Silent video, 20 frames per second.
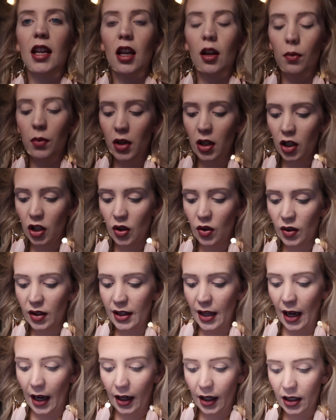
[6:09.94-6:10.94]
think I'm gonna use
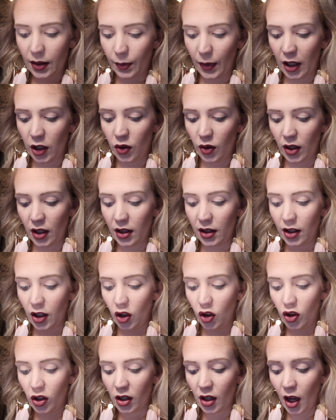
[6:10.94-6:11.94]
that as my
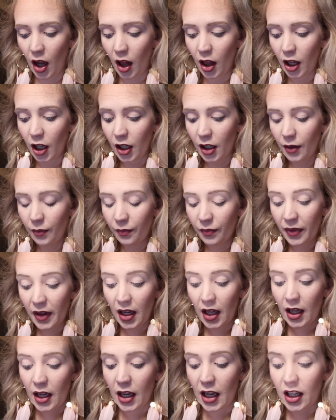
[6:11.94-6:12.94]
transition color.
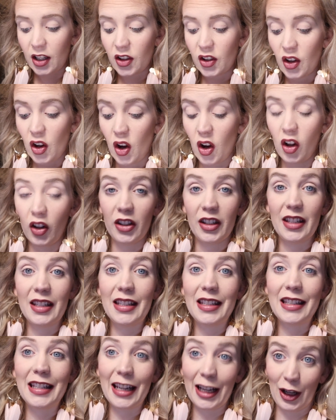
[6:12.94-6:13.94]
It's called
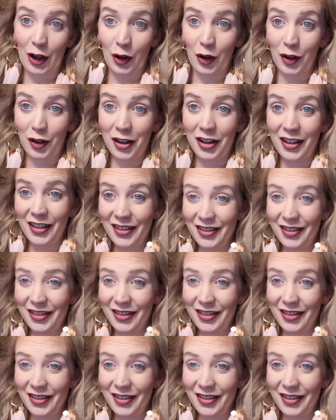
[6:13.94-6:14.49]
Tickle.